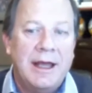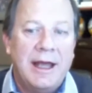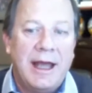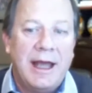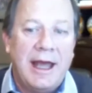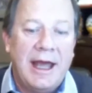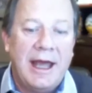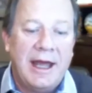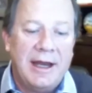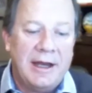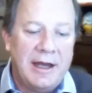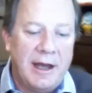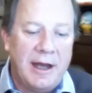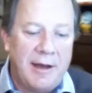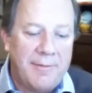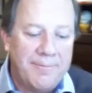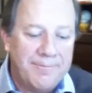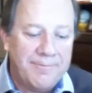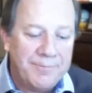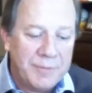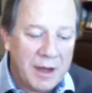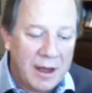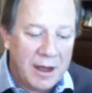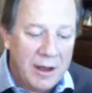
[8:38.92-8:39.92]
And
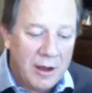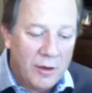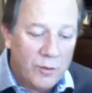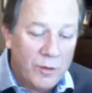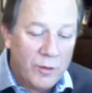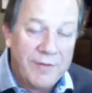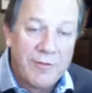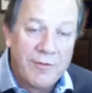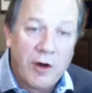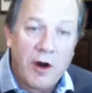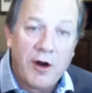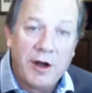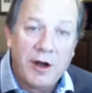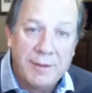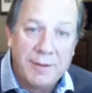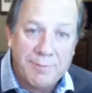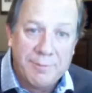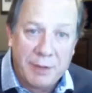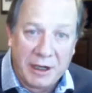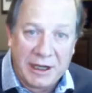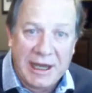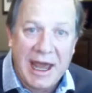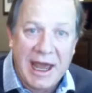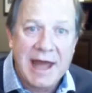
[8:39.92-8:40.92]
we've already
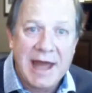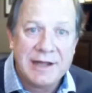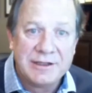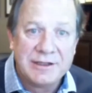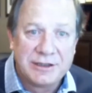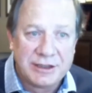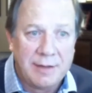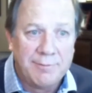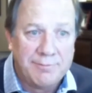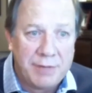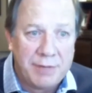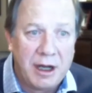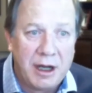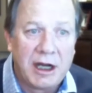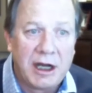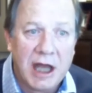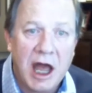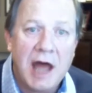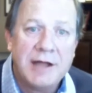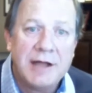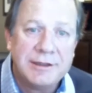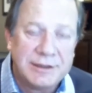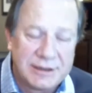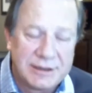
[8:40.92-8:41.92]
begun some
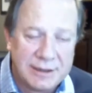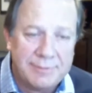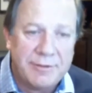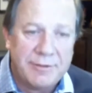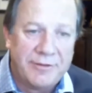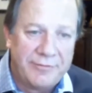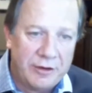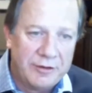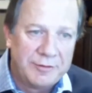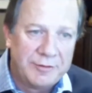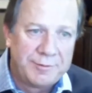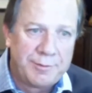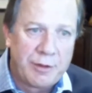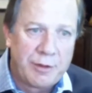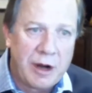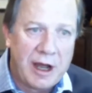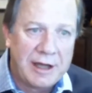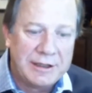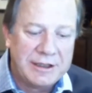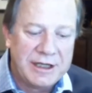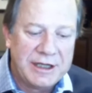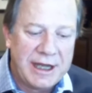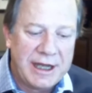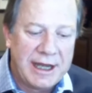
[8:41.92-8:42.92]
of those
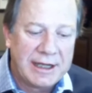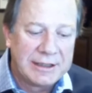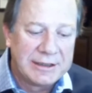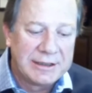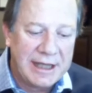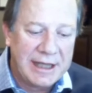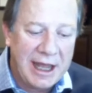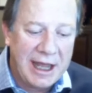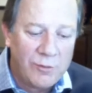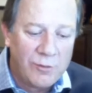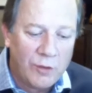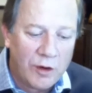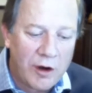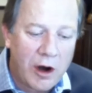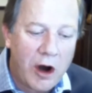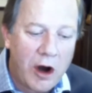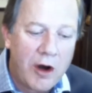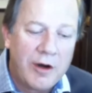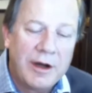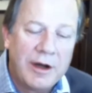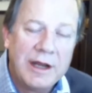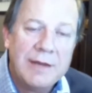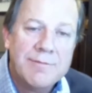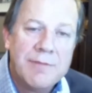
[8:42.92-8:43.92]
projects, and we're
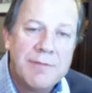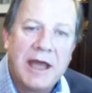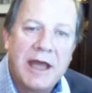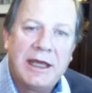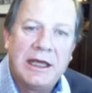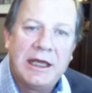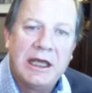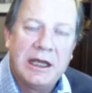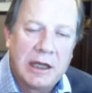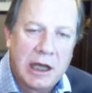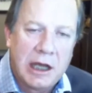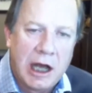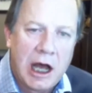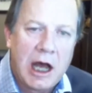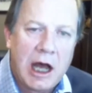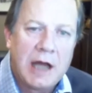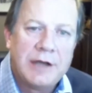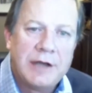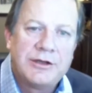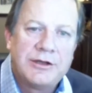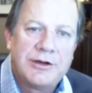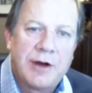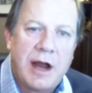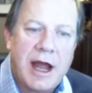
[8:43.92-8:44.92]
already making
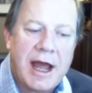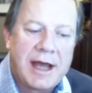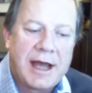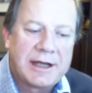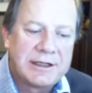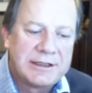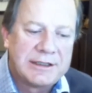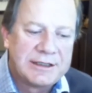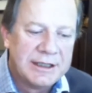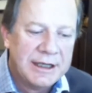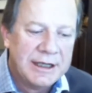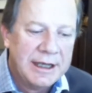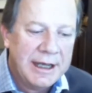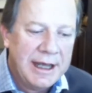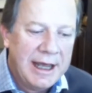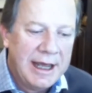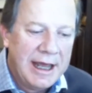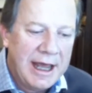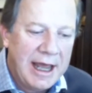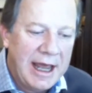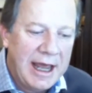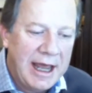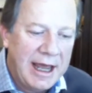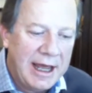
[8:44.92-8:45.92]
contracts
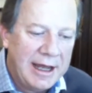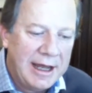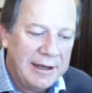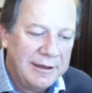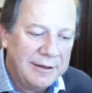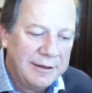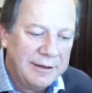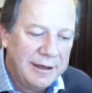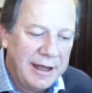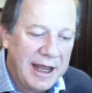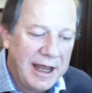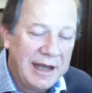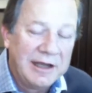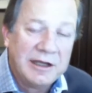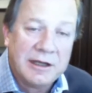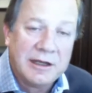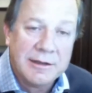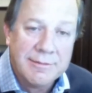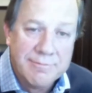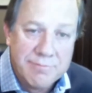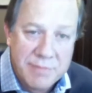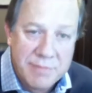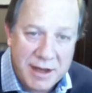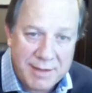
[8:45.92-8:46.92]
and
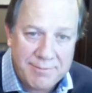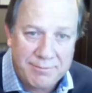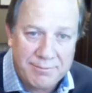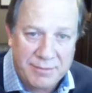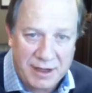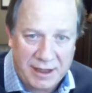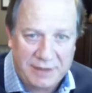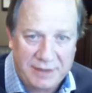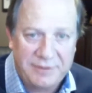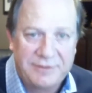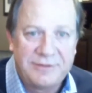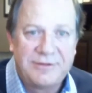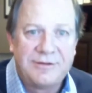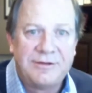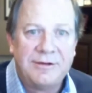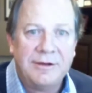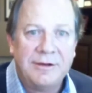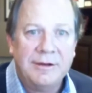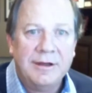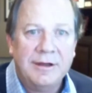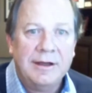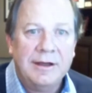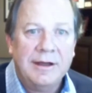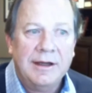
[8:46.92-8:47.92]

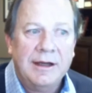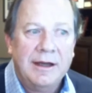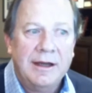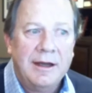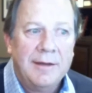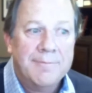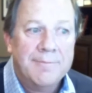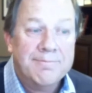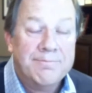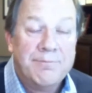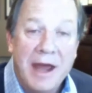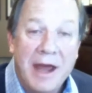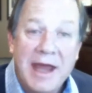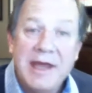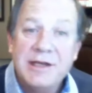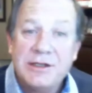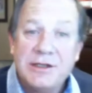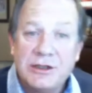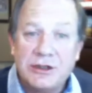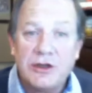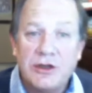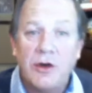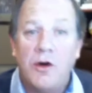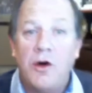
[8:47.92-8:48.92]
commitments
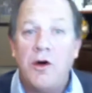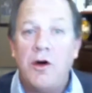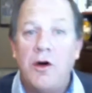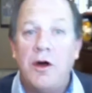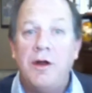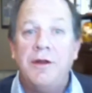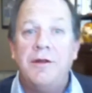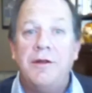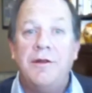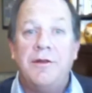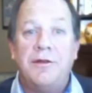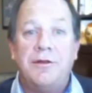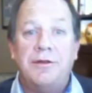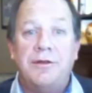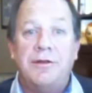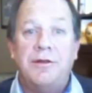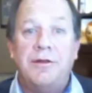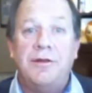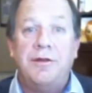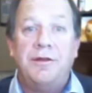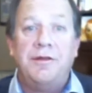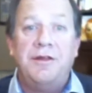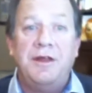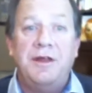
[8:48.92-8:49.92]
based on
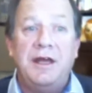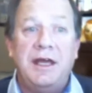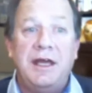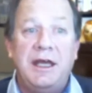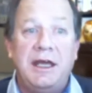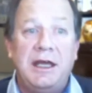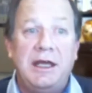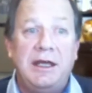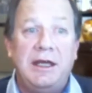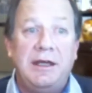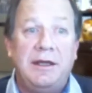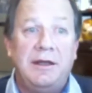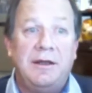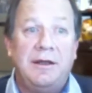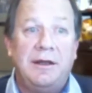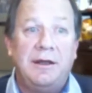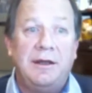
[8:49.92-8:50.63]
the